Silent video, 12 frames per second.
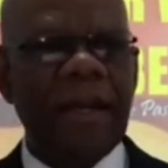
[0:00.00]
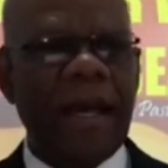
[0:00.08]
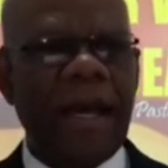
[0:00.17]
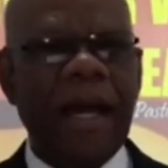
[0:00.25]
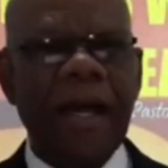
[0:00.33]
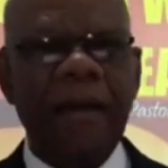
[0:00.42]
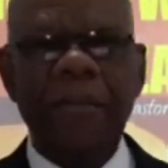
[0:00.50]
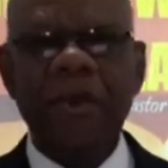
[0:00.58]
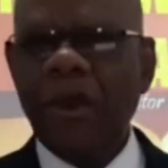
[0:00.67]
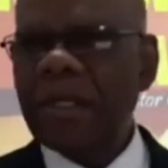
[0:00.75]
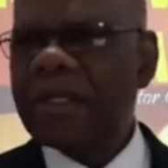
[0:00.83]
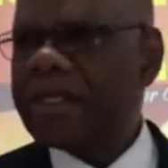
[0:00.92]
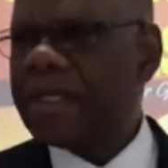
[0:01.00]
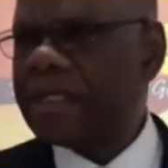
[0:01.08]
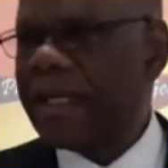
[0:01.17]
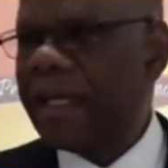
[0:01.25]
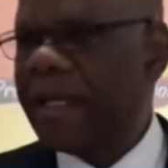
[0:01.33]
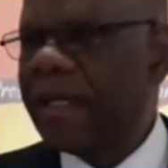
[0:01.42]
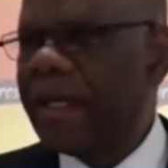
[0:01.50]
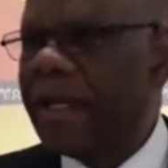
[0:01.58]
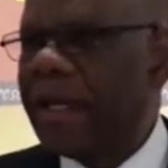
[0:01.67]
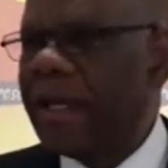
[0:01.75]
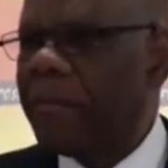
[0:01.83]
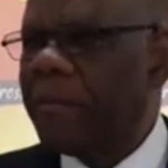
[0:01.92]
constantly
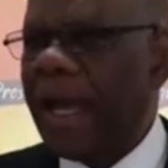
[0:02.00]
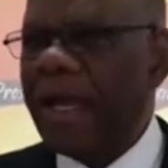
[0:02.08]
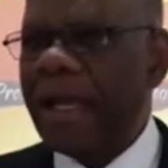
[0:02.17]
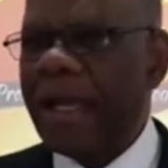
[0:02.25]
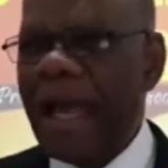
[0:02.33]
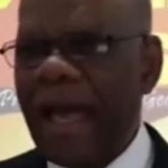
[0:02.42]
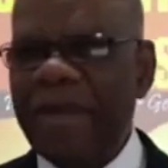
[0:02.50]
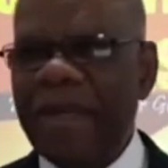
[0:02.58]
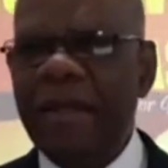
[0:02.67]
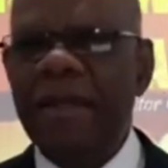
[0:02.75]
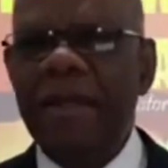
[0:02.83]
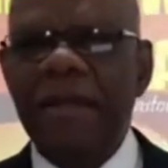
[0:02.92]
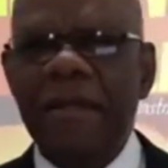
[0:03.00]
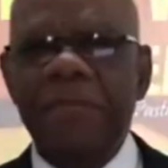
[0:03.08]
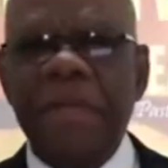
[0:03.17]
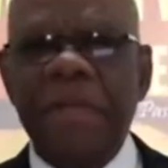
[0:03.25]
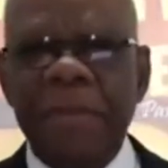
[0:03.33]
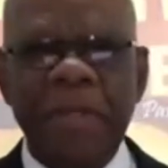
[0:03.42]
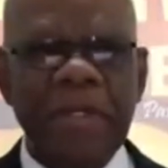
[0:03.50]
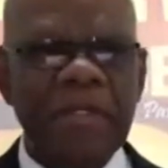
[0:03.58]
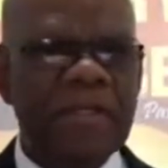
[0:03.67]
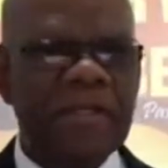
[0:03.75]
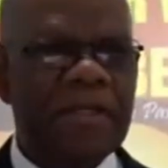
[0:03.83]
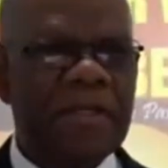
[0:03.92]
by having the
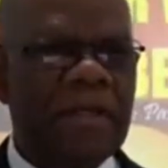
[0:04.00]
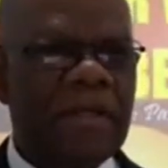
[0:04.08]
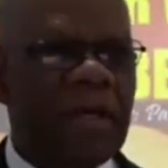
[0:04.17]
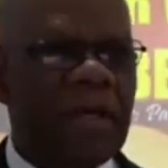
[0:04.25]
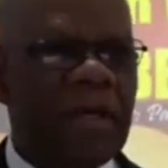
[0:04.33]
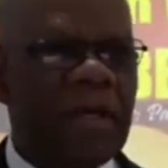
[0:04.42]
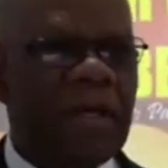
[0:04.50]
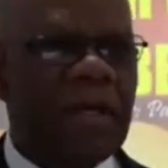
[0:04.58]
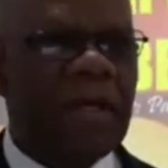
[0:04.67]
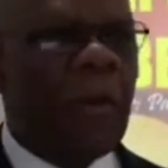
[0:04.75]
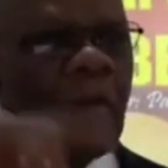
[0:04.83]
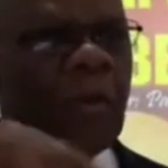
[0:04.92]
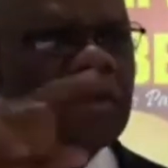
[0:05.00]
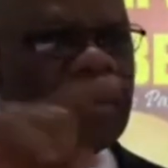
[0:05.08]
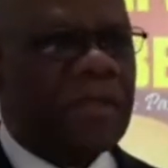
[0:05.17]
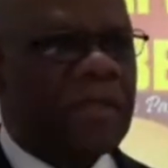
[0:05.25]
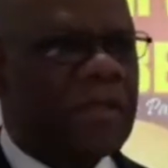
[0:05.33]
peoples opposed